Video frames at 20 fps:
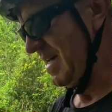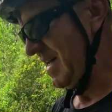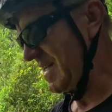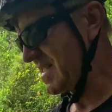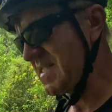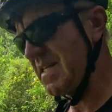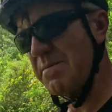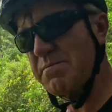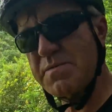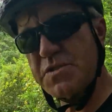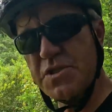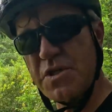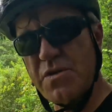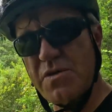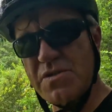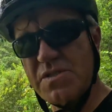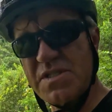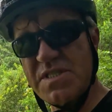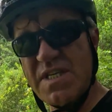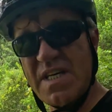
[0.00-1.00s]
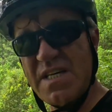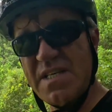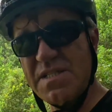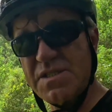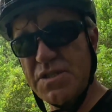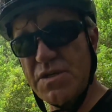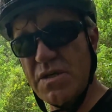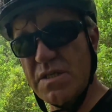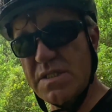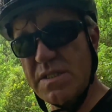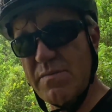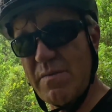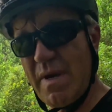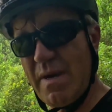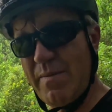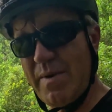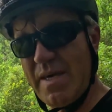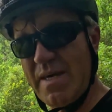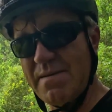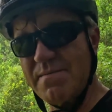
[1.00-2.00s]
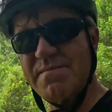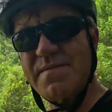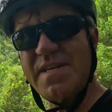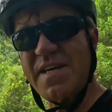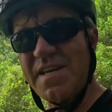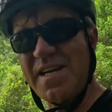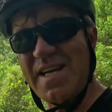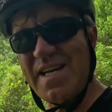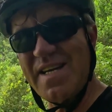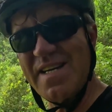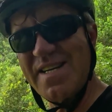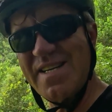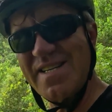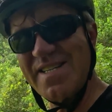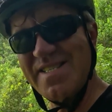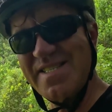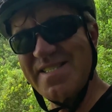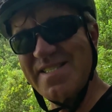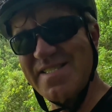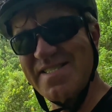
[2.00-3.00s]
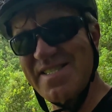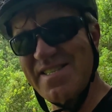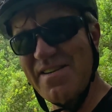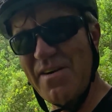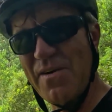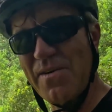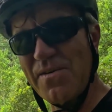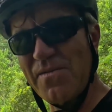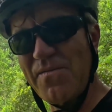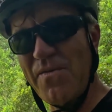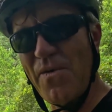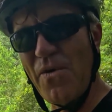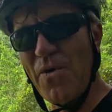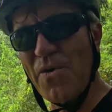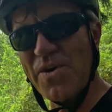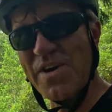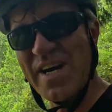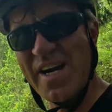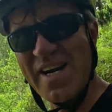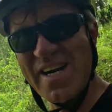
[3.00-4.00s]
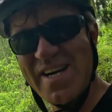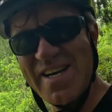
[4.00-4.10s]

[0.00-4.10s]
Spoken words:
Except shirts. Shirts maybe 3 or 4.